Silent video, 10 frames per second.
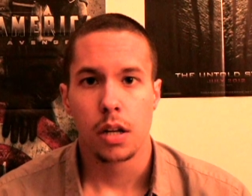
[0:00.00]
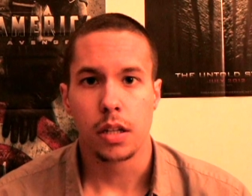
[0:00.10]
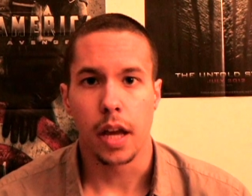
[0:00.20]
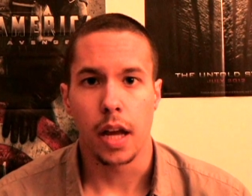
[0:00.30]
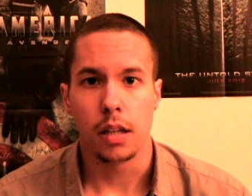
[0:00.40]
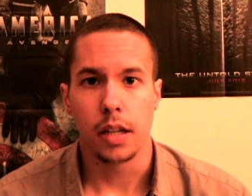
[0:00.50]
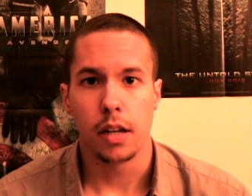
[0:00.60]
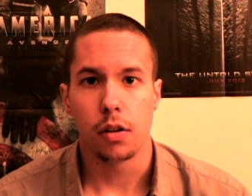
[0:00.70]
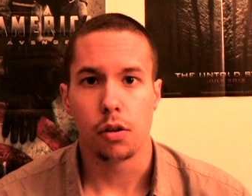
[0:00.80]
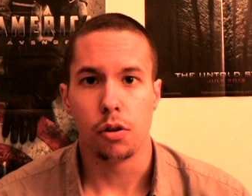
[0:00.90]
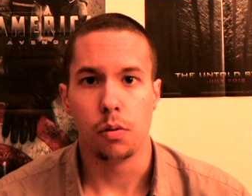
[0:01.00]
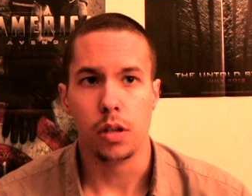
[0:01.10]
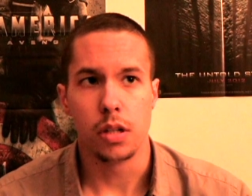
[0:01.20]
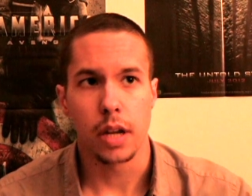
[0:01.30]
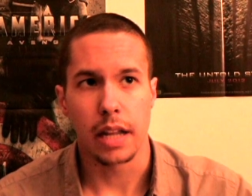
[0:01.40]
gang leader who
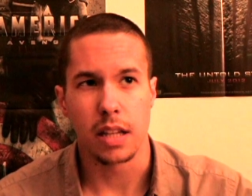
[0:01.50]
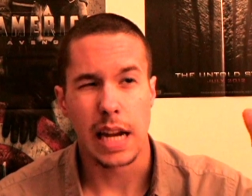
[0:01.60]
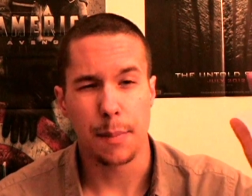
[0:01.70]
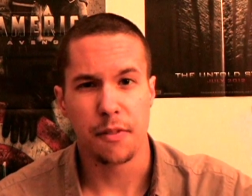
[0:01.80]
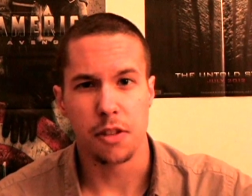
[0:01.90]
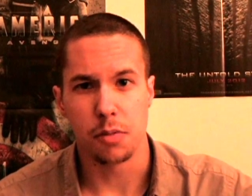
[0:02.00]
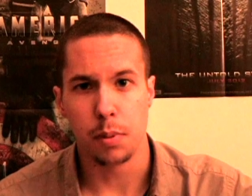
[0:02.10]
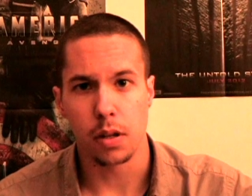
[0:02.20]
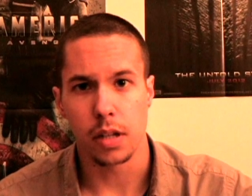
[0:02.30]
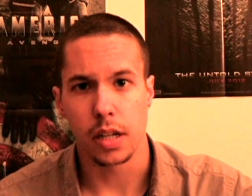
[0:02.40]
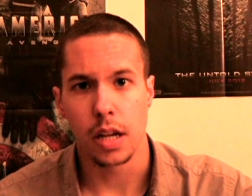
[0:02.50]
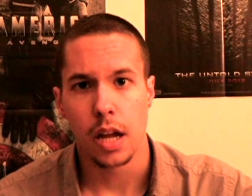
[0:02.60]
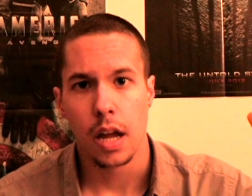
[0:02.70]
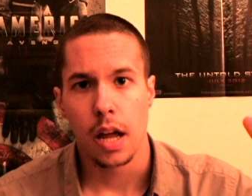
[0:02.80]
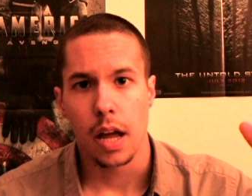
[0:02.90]
is at the top of this building
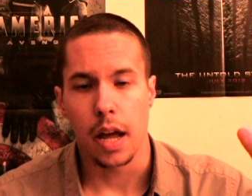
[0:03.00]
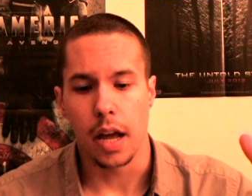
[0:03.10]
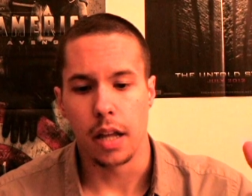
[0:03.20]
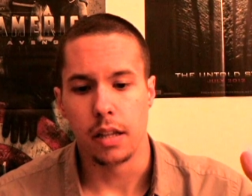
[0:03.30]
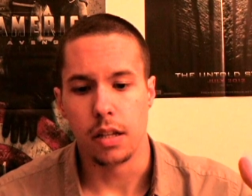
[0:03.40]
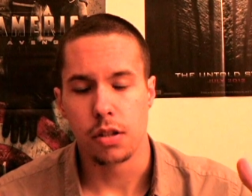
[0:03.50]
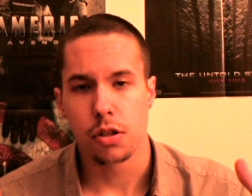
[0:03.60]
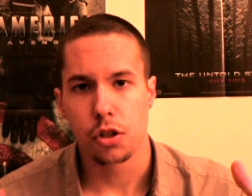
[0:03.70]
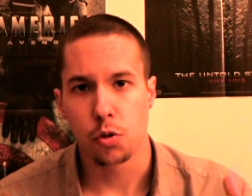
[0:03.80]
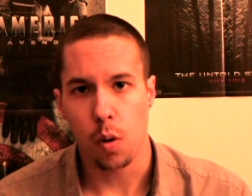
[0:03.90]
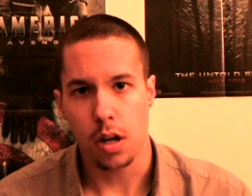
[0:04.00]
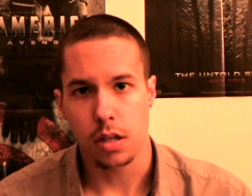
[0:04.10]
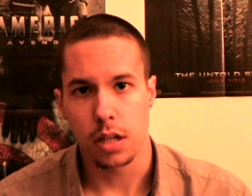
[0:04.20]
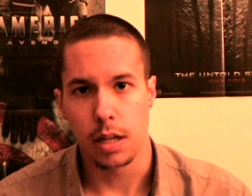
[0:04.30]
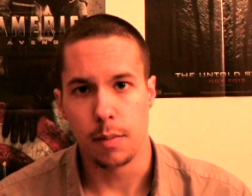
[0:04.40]
and this SWAT
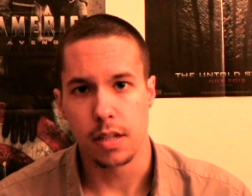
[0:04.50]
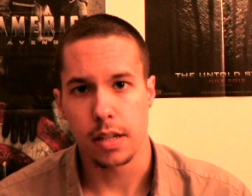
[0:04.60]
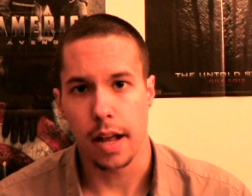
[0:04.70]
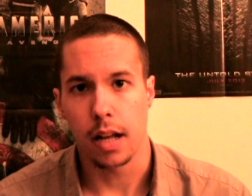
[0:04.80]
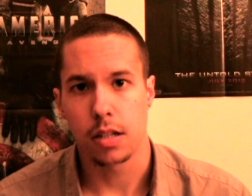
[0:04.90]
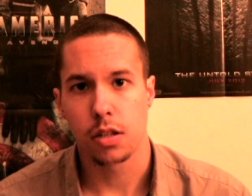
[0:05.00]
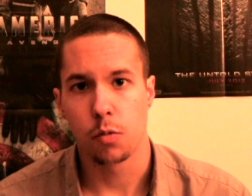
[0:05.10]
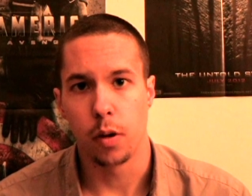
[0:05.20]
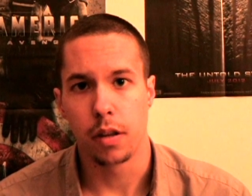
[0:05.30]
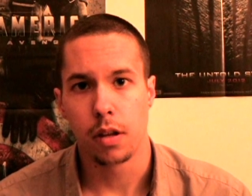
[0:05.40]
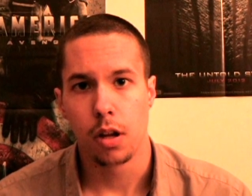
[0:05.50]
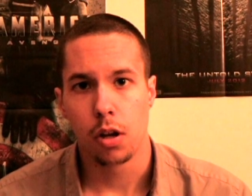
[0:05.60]
team is tasked with